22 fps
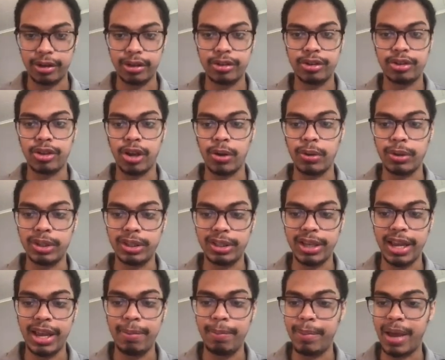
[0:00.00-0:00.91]
So
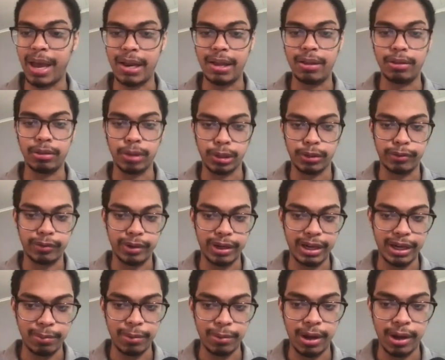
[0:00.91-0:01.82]
Sam Bennett, look for
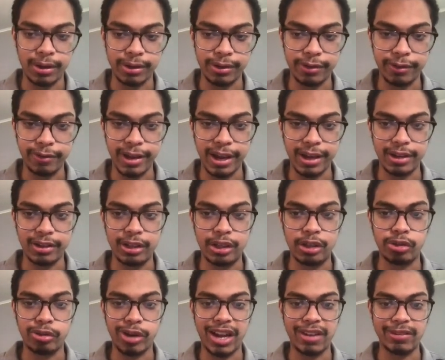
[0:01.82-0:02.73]
him on your
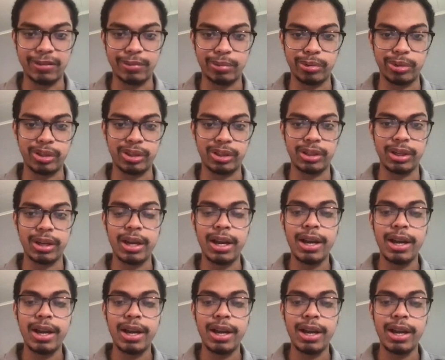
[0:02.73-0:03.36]
fantasy draft boards.